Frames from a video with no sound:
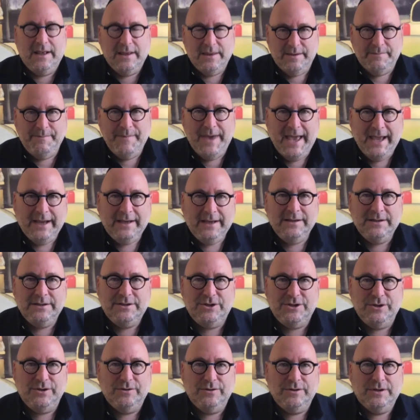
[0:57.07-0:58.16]
the
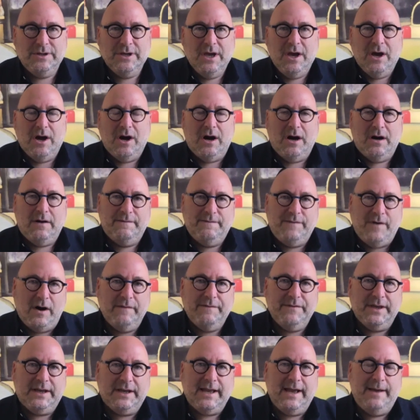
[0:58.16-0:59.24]
magnitude
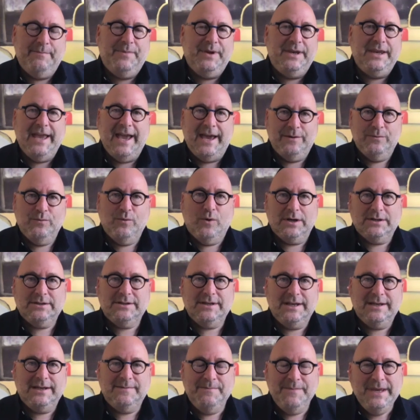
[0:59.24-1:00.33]
of the company and what
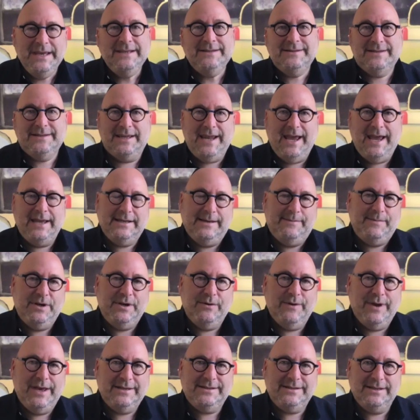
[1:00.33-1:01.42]
it means that
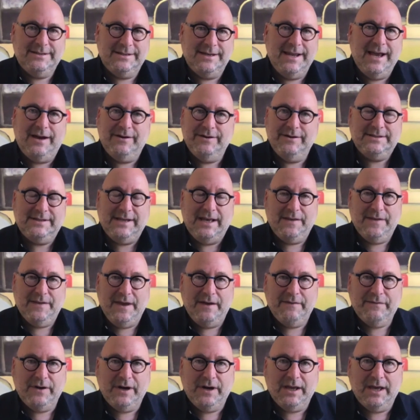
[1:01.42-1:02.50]
AWS is now in South
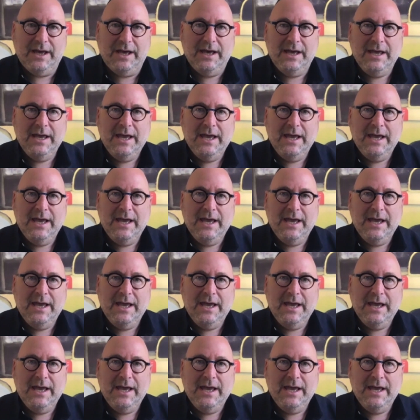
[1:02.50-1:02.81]
Africa,